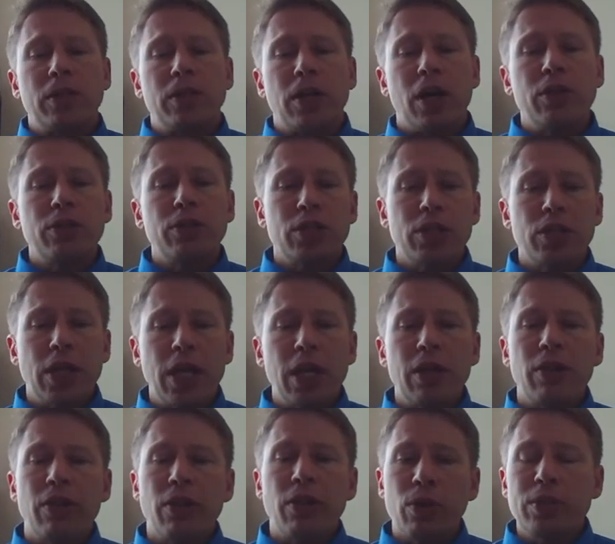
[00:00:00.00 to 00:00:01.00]
to
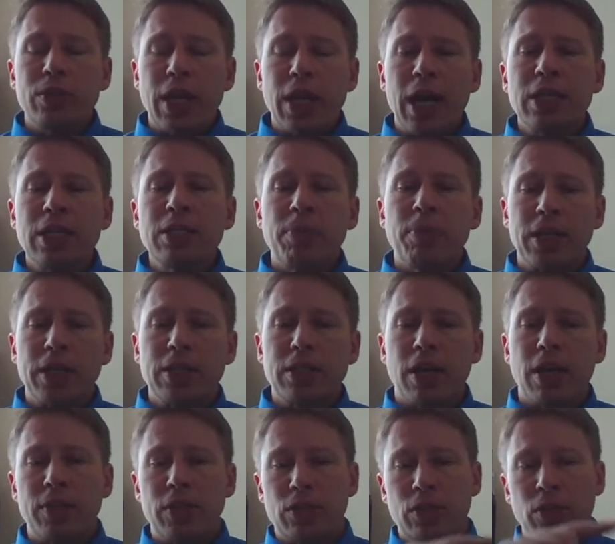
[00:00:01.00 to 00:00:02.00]
understand those
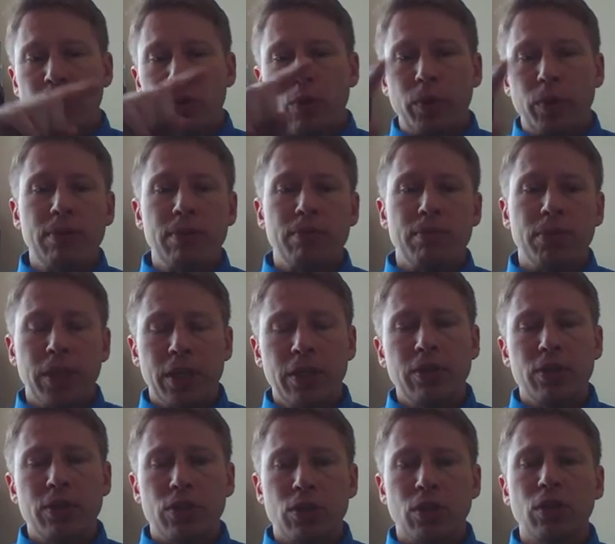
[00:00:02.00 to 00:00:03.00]
aspects of it so that we
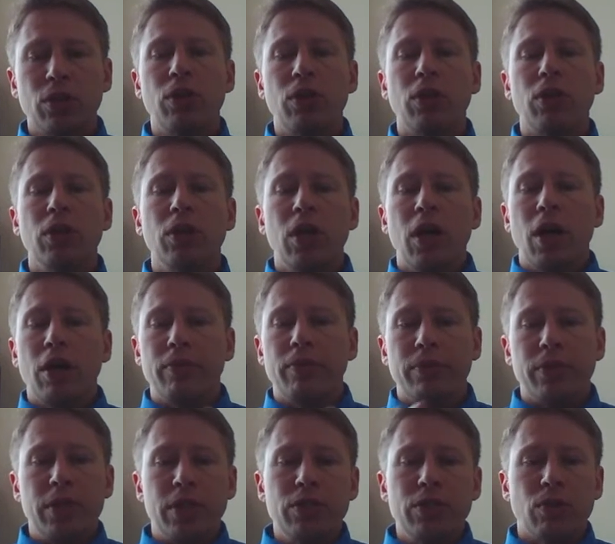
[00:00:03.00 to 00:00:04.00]
complete the circle
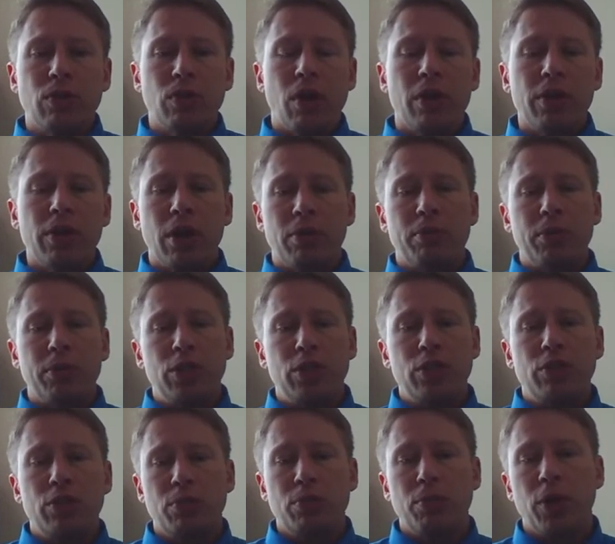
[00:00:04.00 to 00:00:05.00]
of these are all the
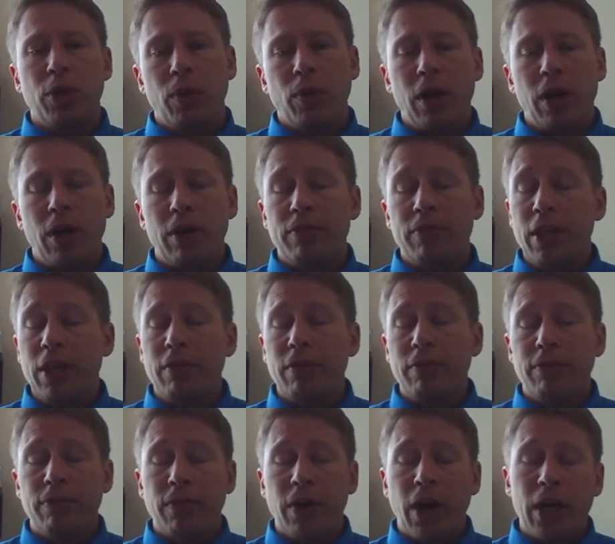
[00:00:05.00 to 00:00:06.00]
elements you should be aware of. And
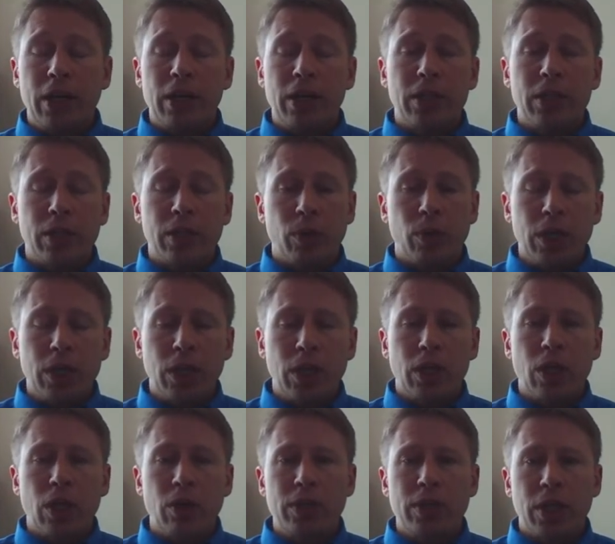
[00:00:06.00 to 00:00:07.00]
then finally, really
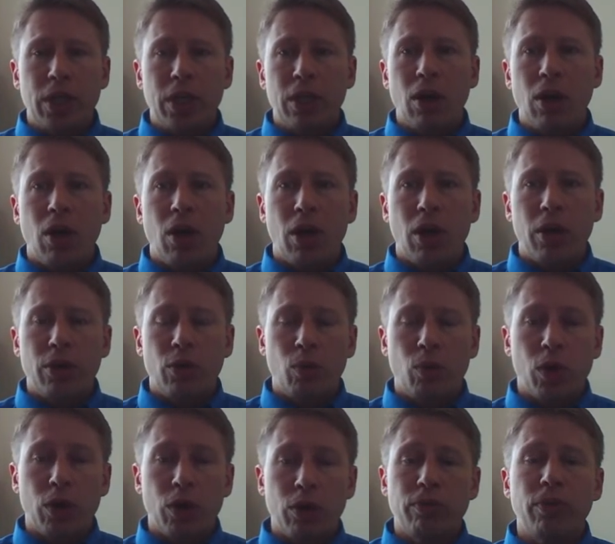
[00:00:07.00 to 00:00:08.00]
closing in on the
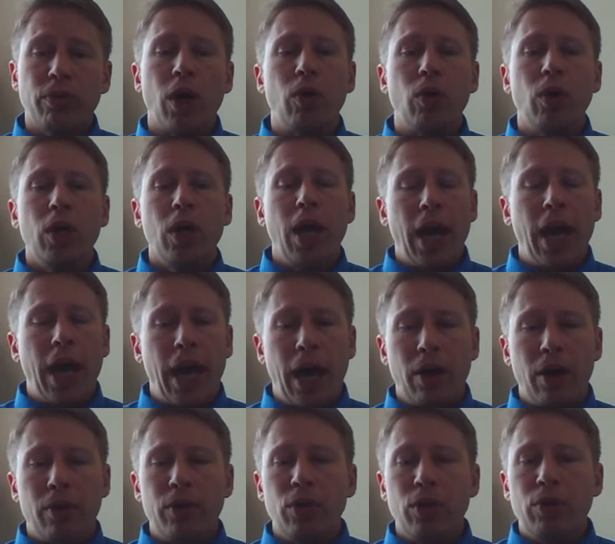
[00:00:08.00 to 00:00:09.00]
workflow.
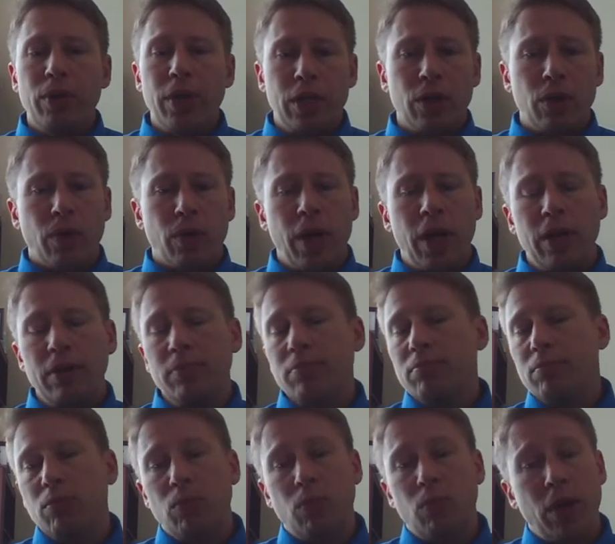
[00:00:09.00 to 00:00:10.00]
How do you integrate
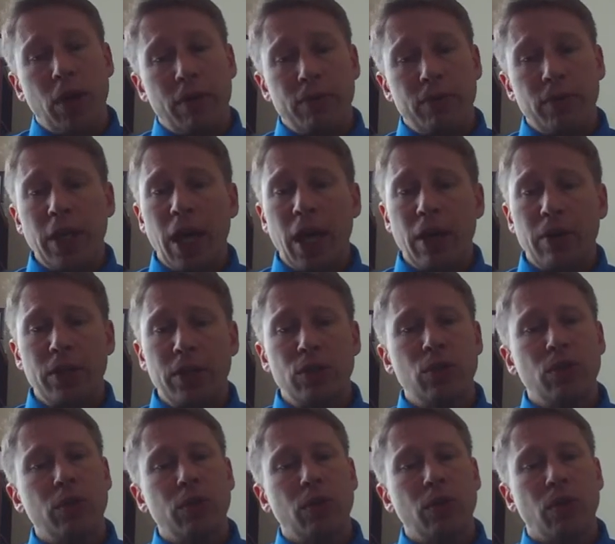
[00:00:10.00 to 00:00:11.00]
whatever
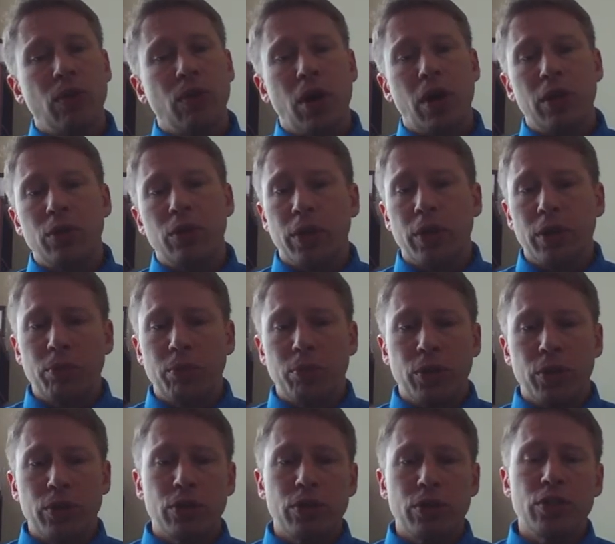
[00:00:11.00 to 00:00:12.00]
accounting tool you're on,
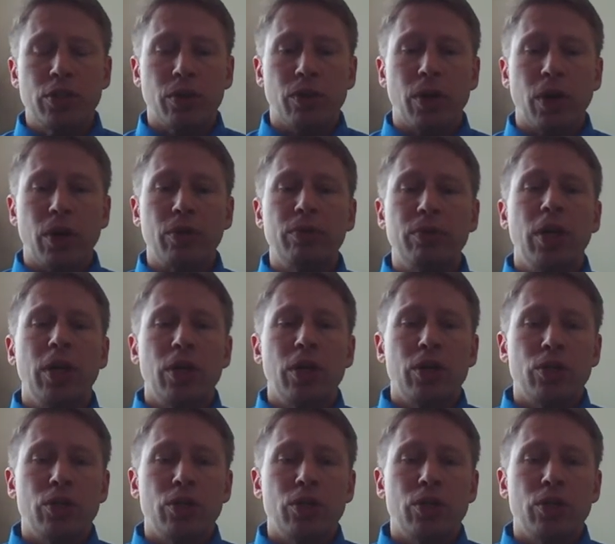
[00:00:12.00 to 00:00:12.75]
QuickBooks or Xero,